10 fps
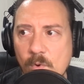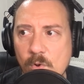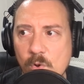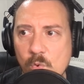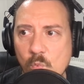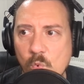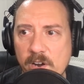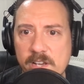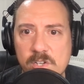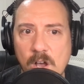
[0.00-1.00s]
where
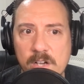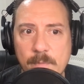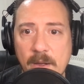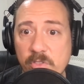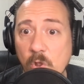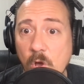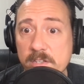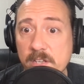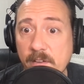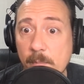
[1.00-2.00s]
he talks about the loss
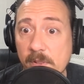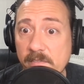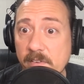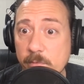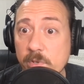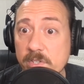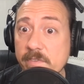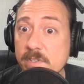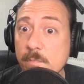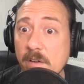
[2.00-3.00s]
of, I believe it was of
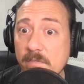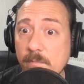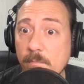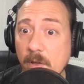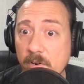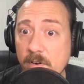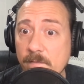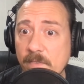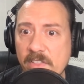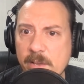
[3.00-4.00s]
his mother.
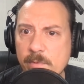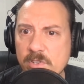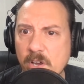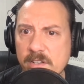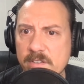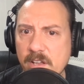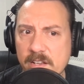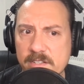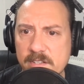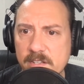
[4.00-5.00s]
I think he was on
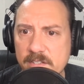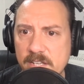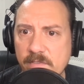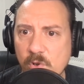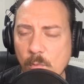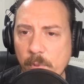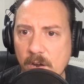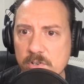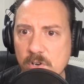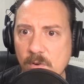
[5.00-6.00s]
the Stephen Colbert
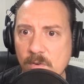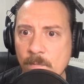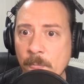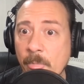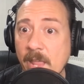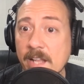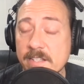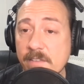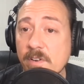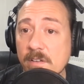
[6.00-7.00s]
show. And
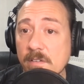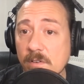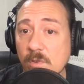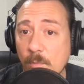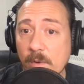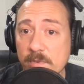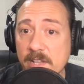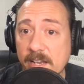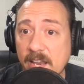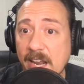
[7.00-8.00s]
Stephen Colbert was
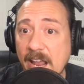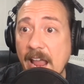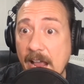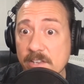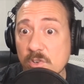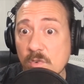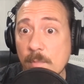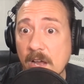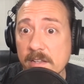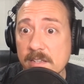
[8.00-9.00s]
like, "Can I ask you
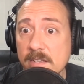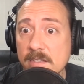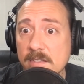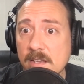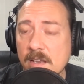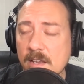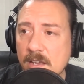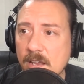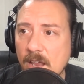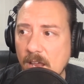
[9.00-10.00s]
about this?"
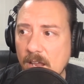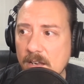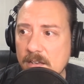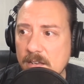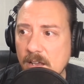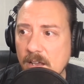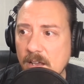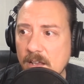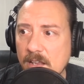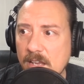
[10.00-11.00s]
And
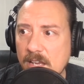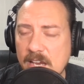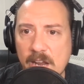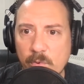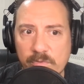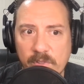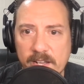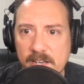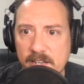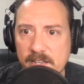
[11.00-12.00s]
he kind of
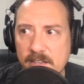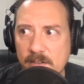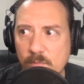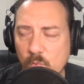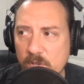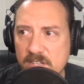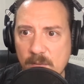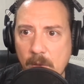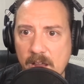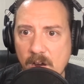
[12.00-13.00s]
reflected what's in
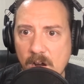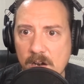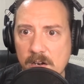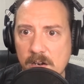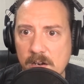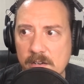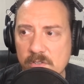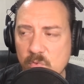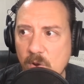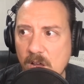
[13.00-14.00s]
my heart as
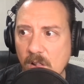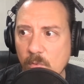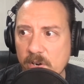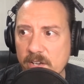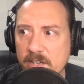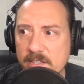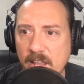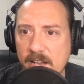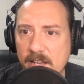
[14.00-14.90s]
well, where he's like,